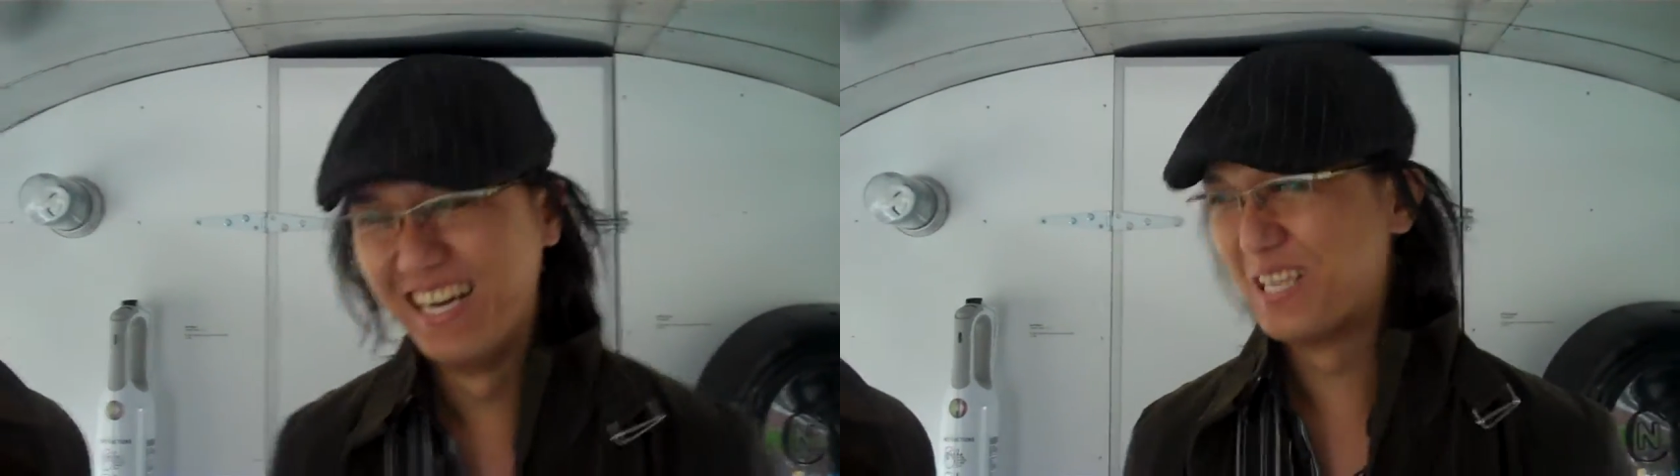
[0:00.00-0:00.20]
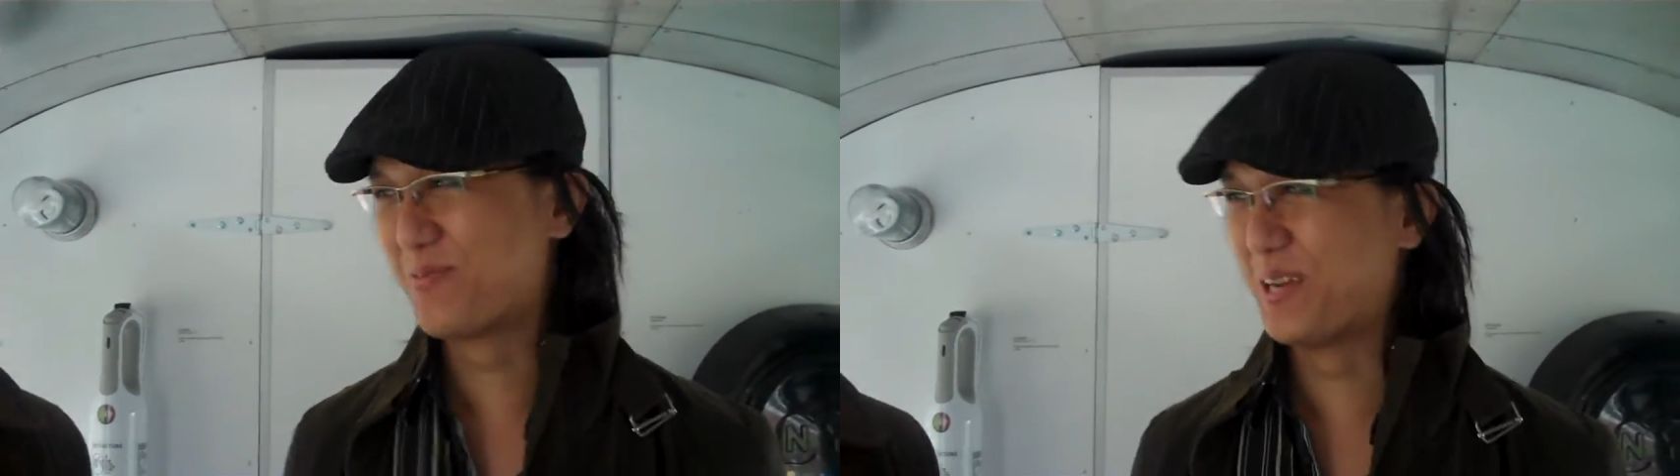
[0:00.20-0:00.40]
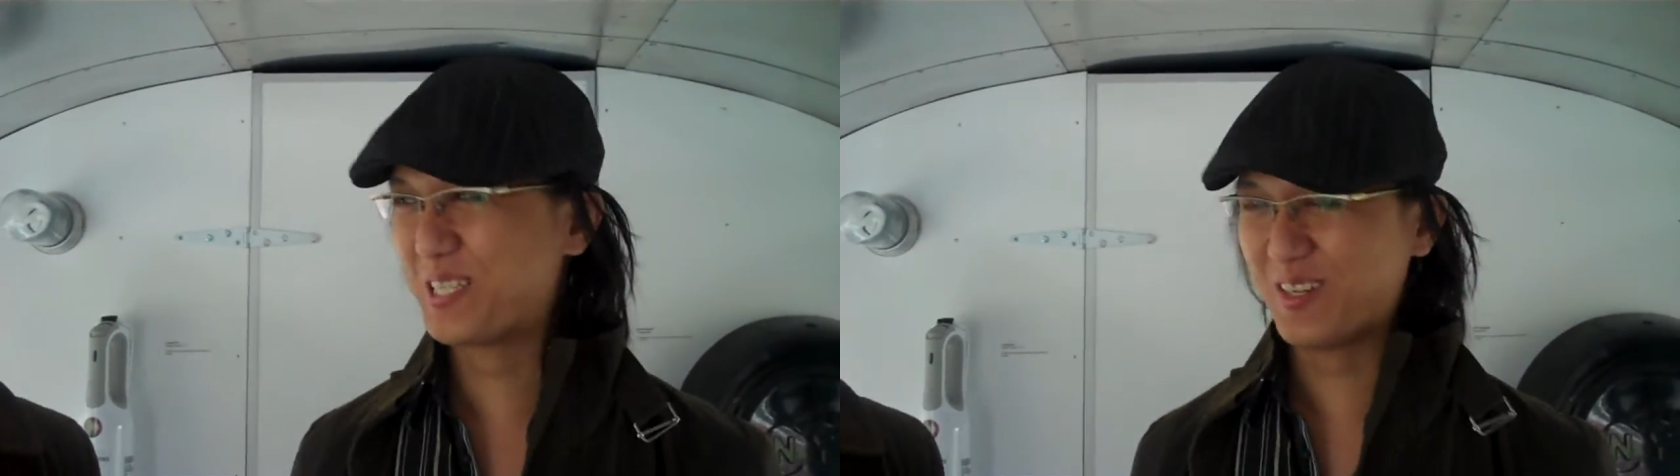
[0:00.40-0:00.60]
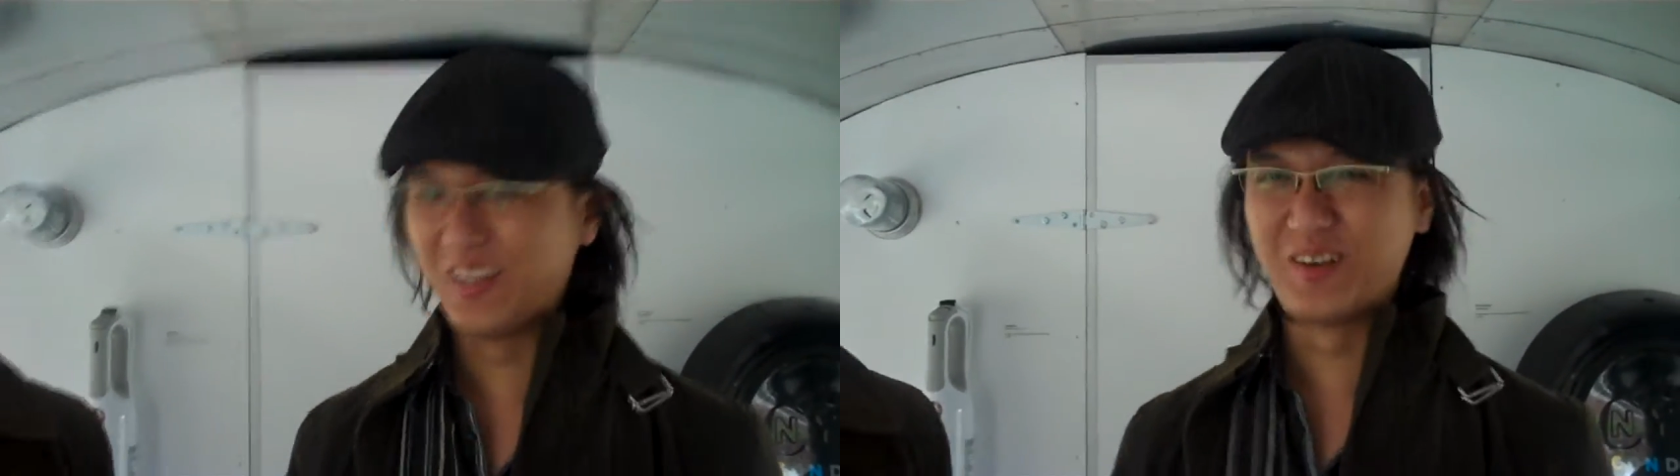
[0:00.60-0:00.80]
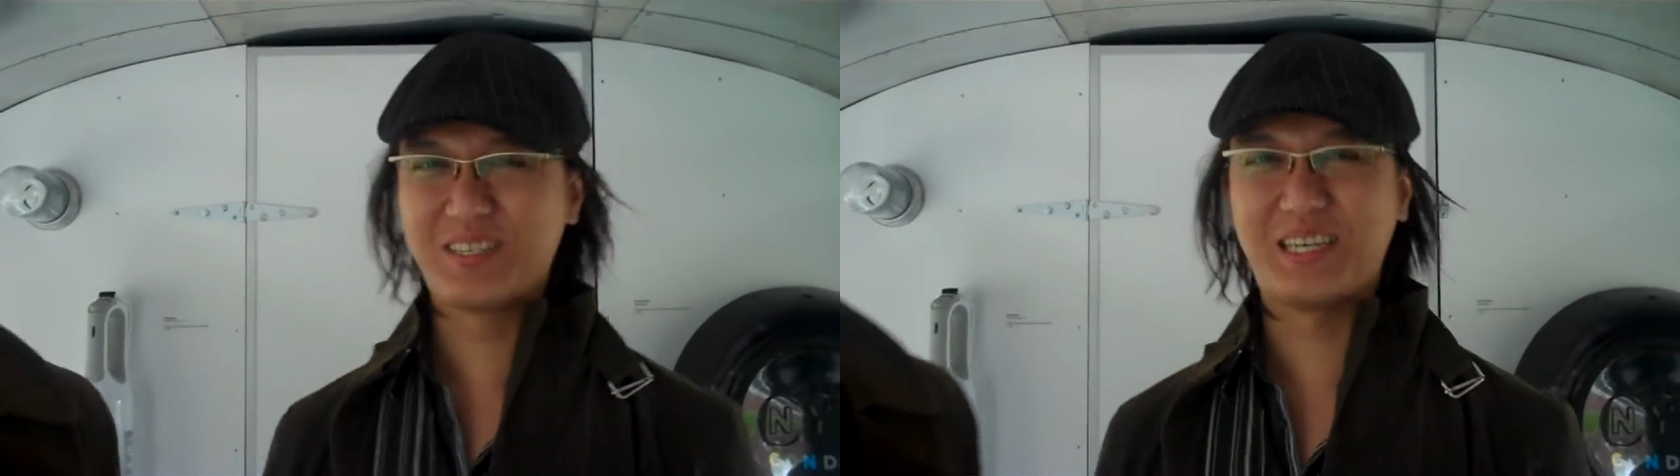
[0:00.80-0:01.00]
It's been so
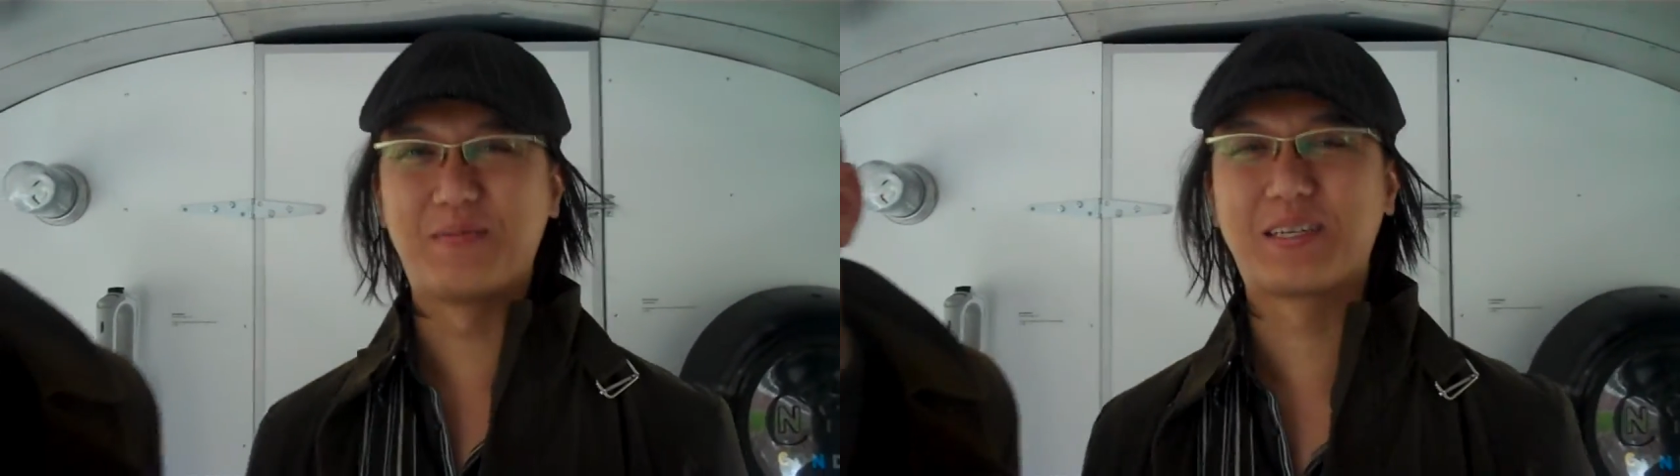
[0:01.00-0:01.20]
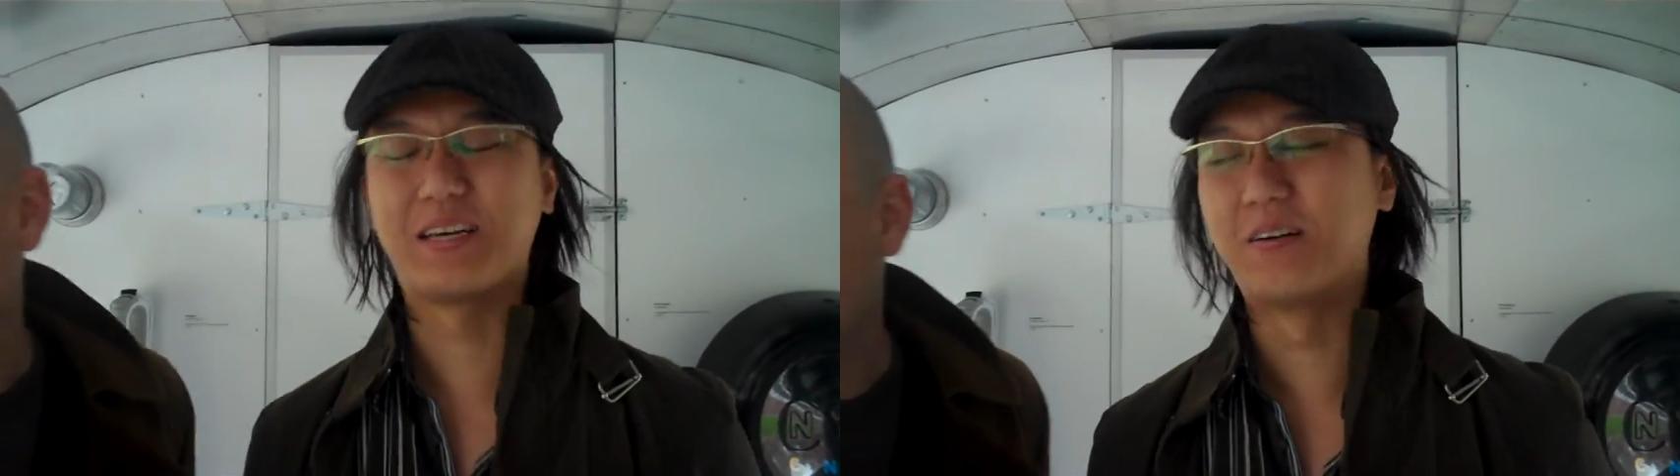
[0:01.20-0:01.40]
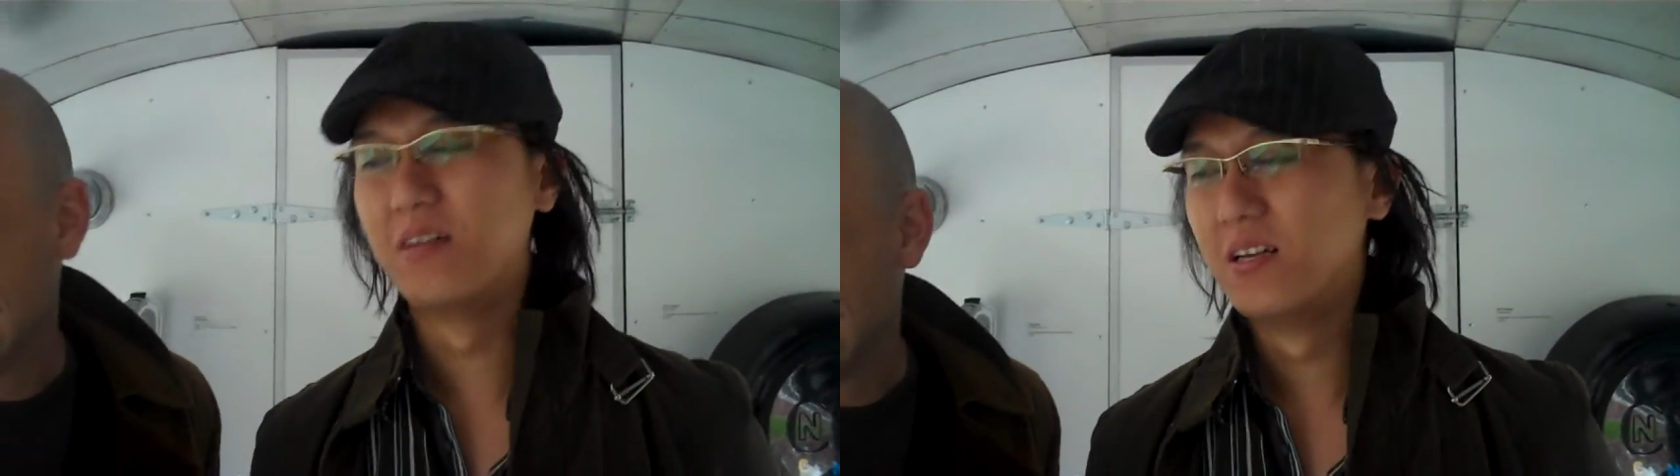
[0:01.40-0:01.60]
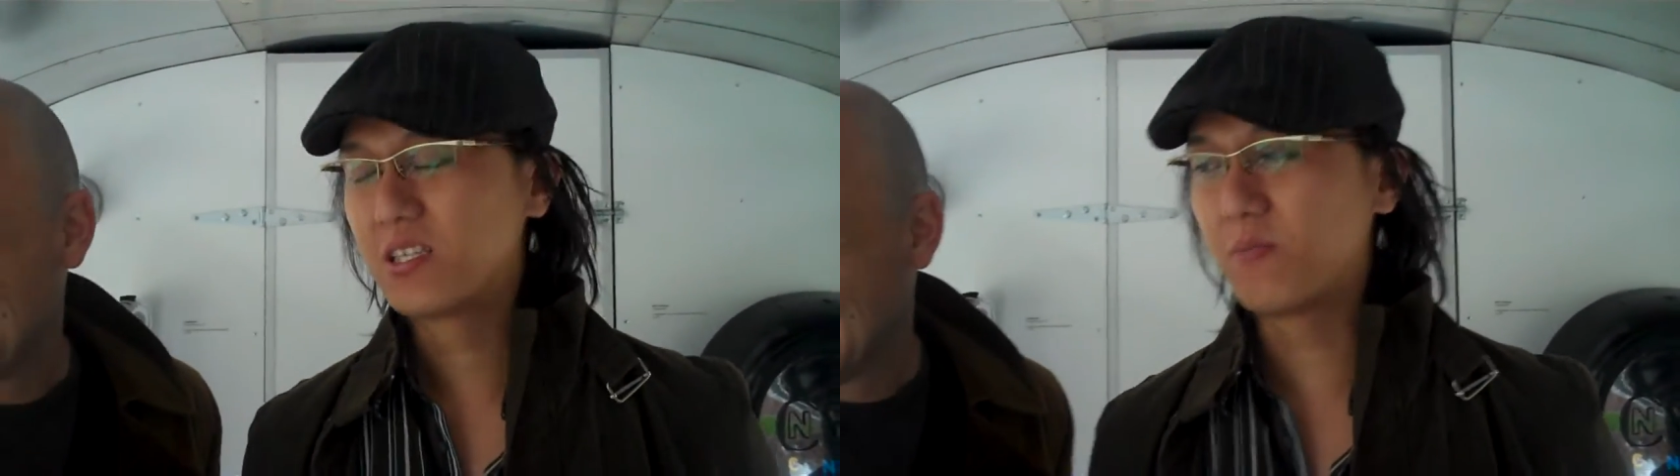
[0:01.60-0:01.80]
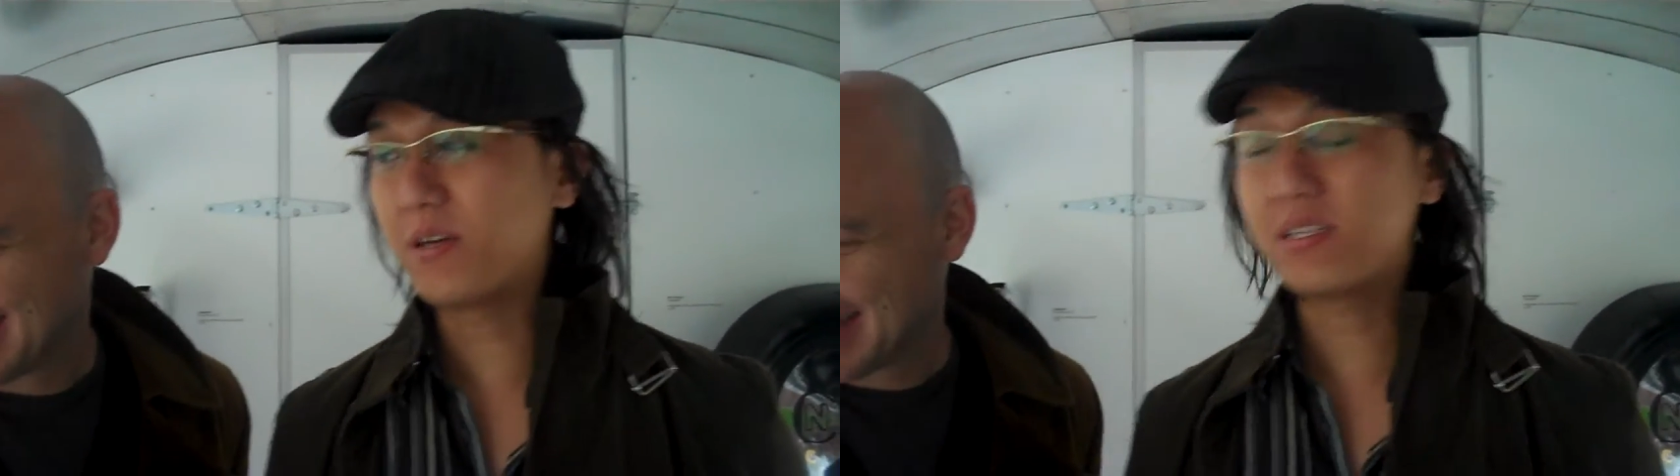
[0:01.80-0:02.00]
long time ago.
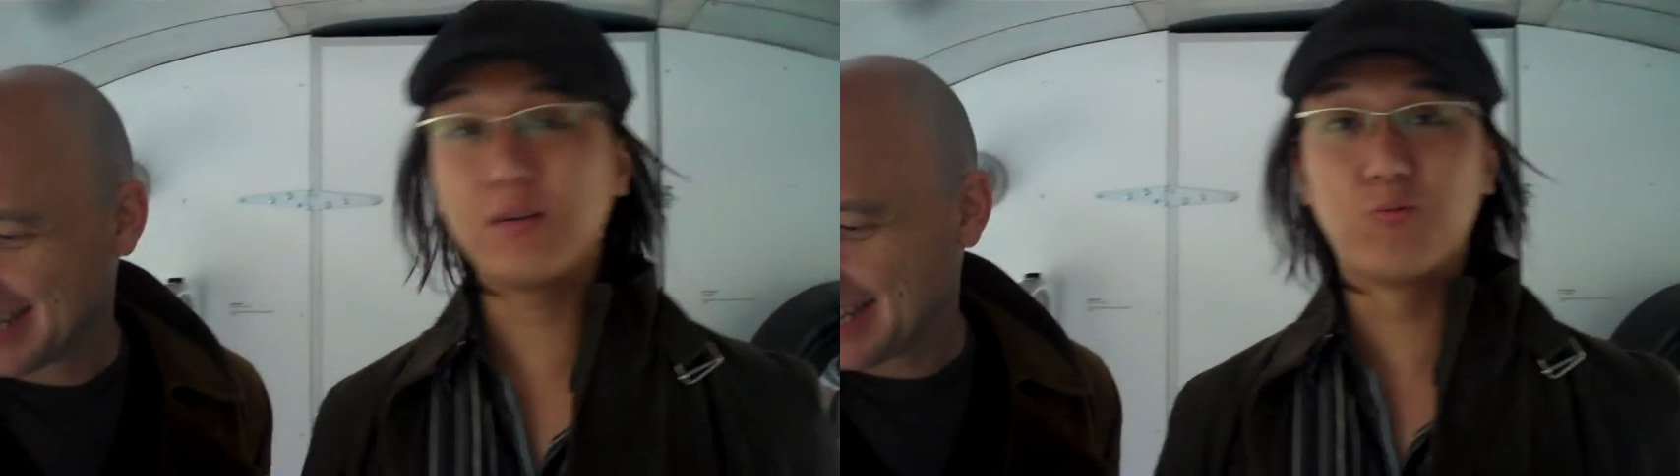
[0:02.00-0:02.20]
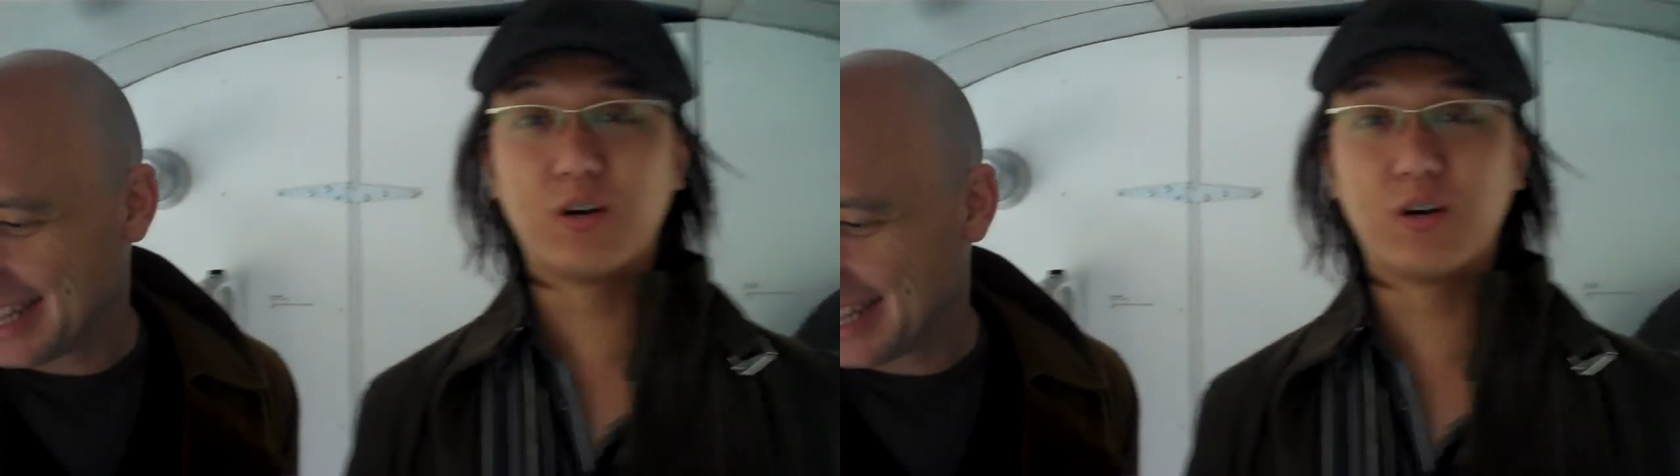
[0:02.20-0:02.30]
So basically,